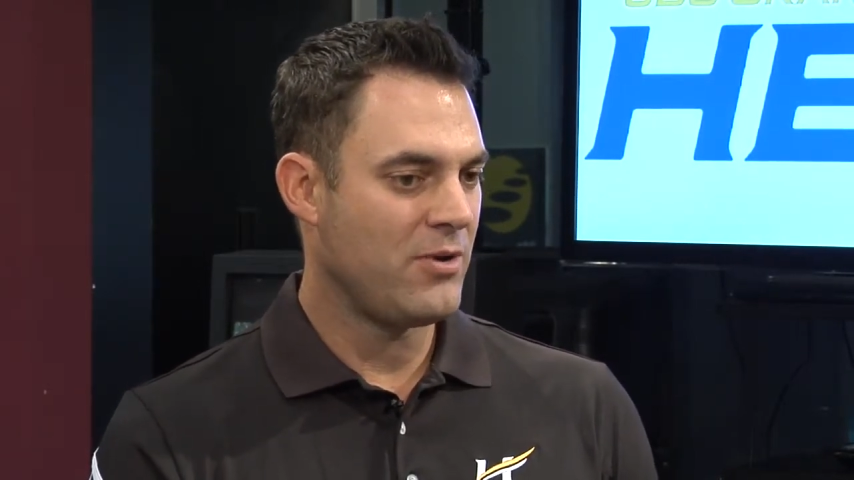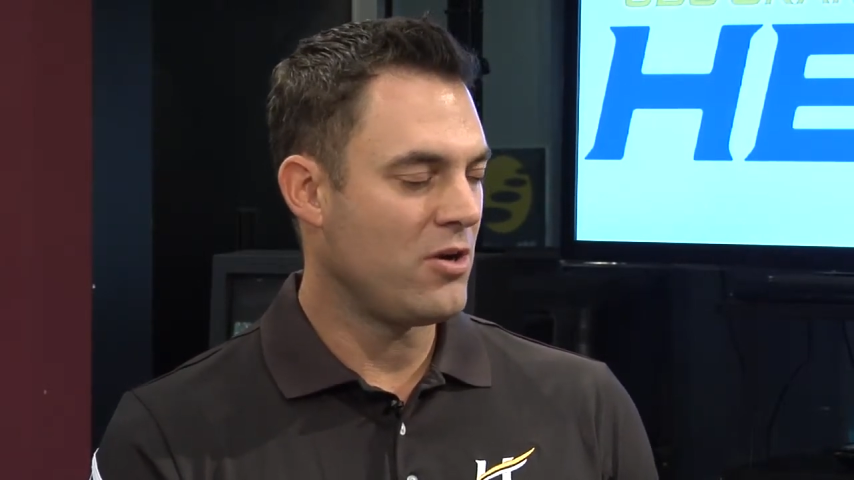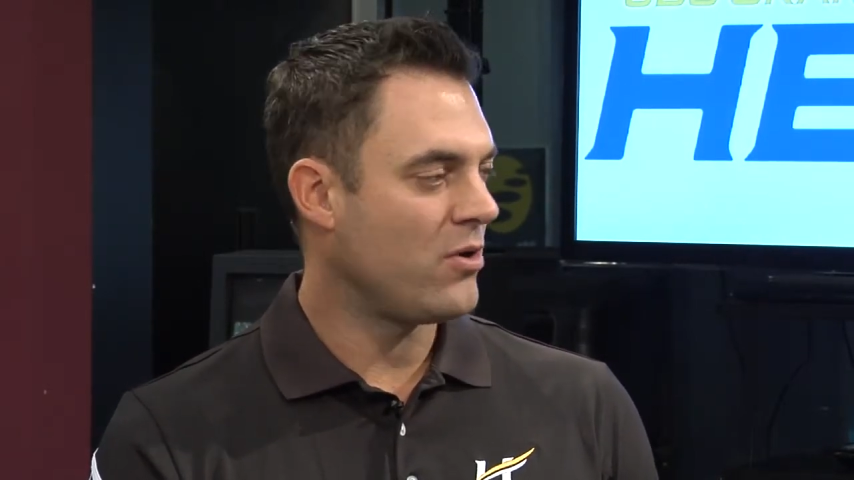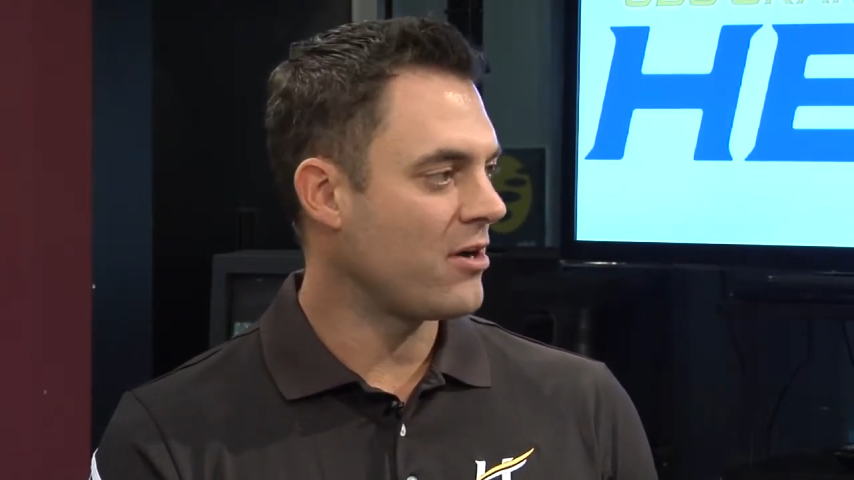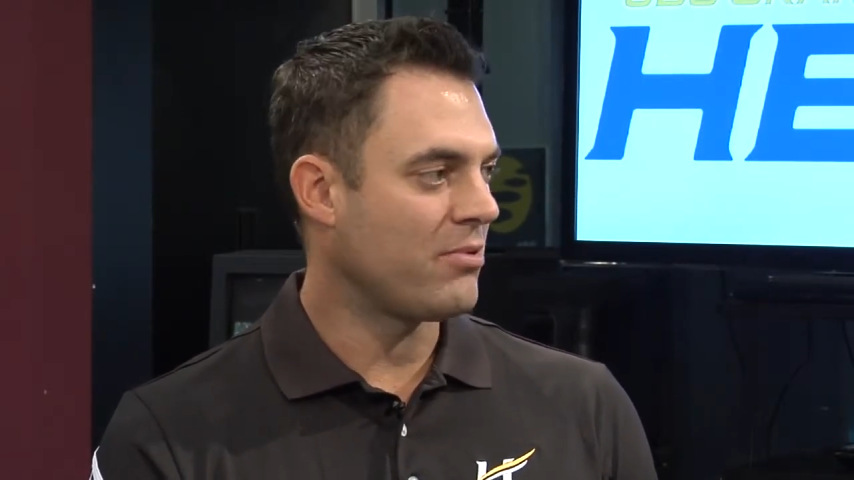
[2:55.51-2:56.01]
We
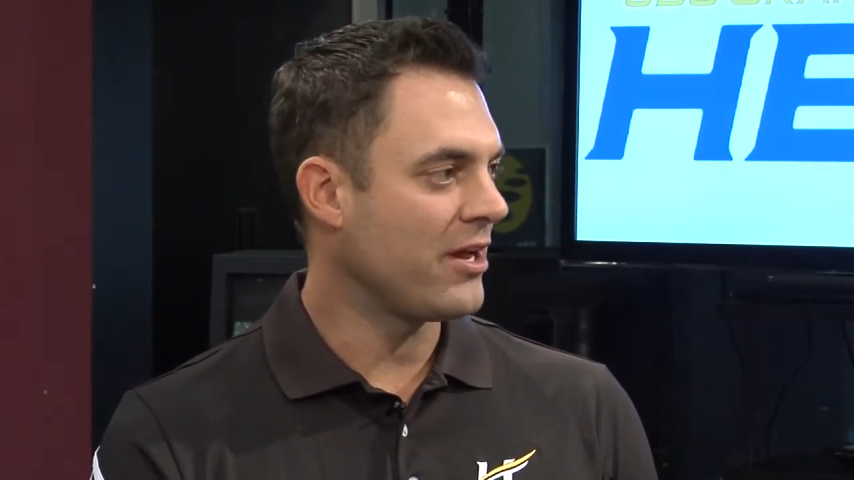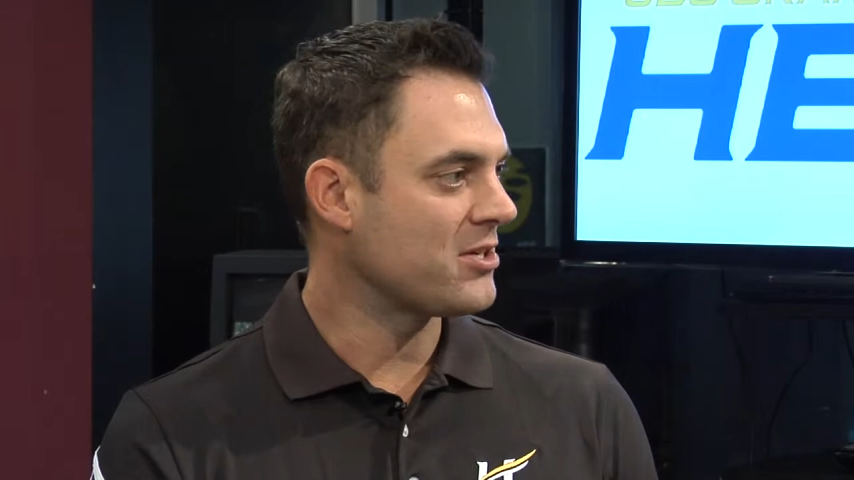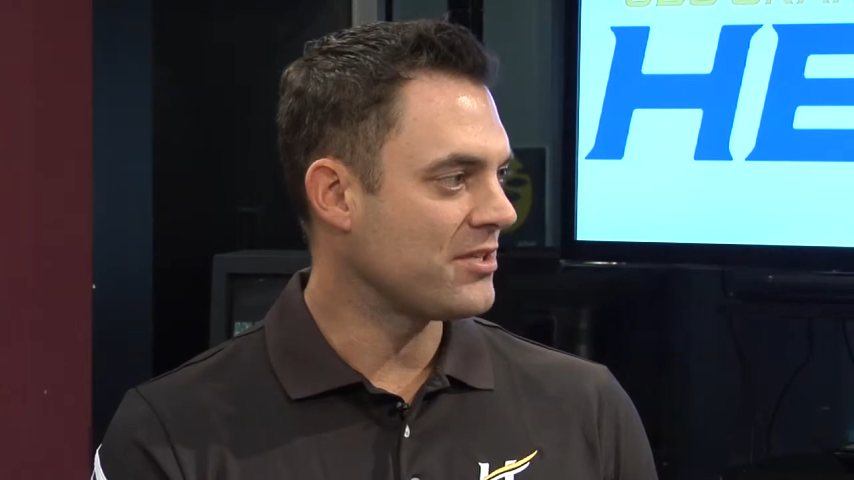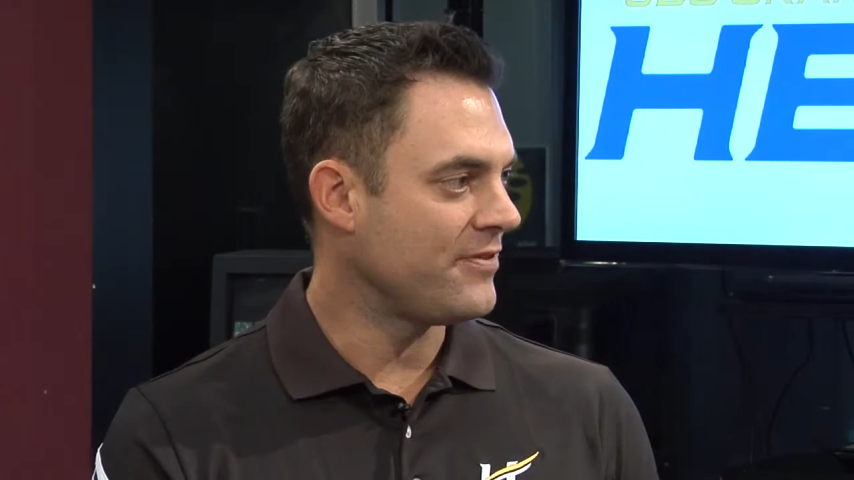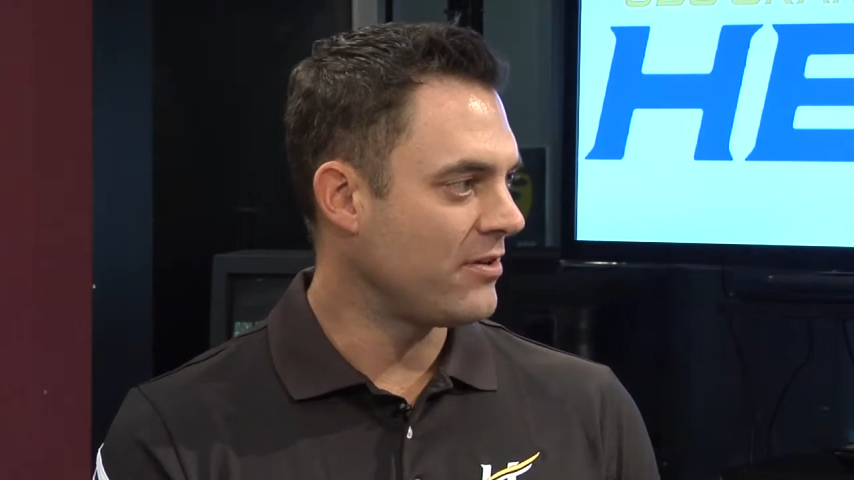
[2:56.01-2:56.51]
don't want our
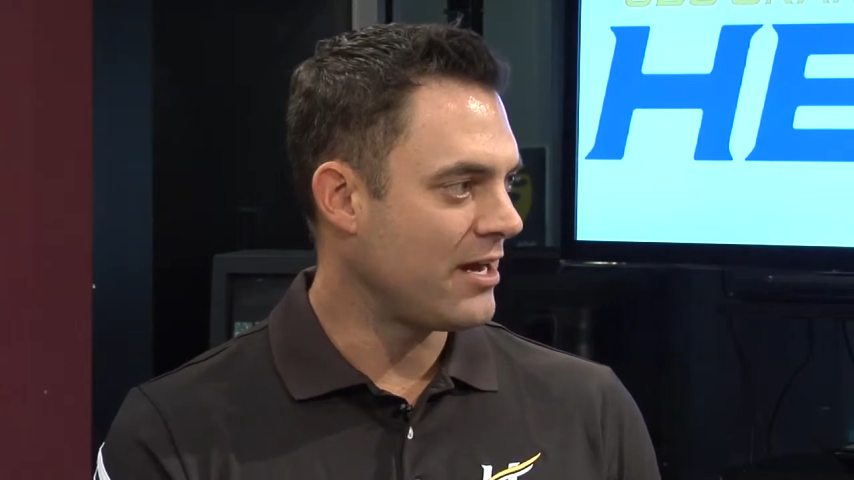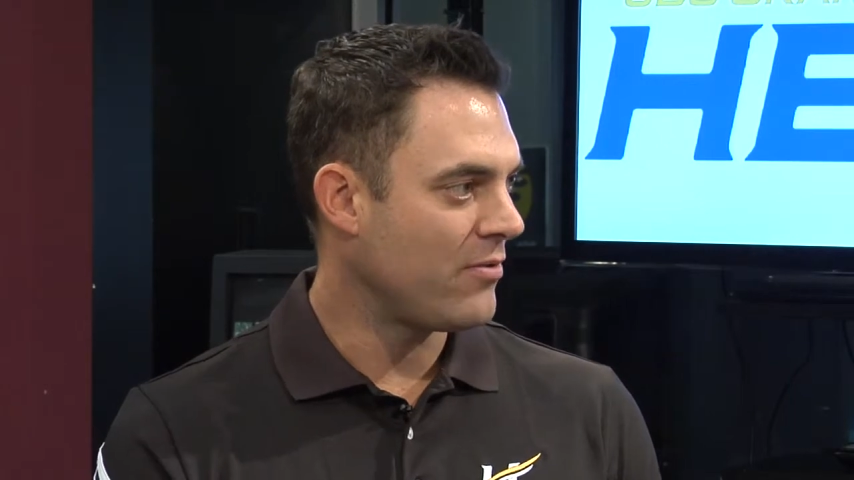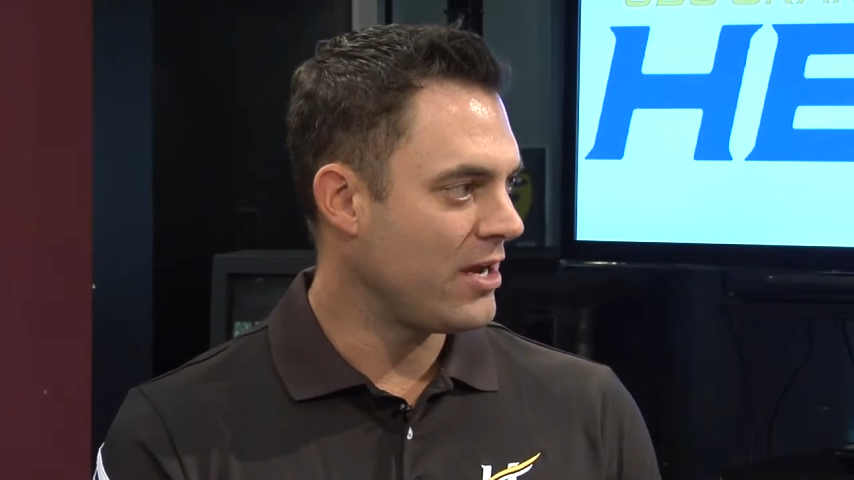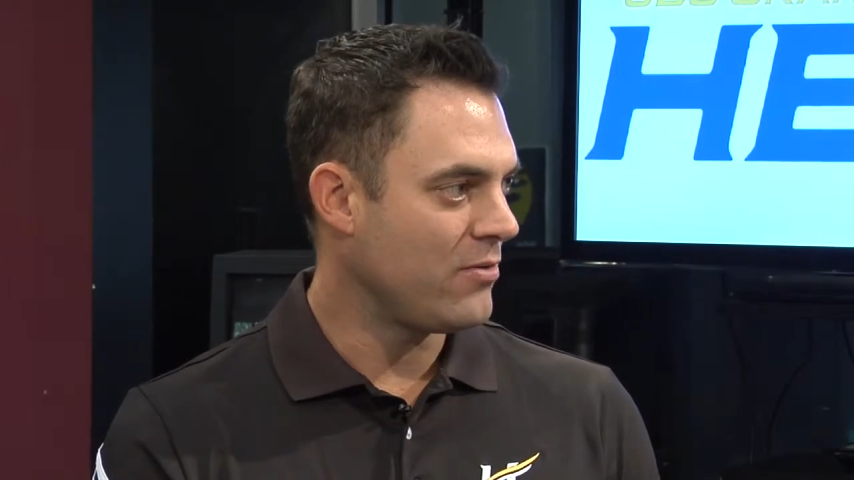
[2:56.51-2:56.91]
players to feel that way.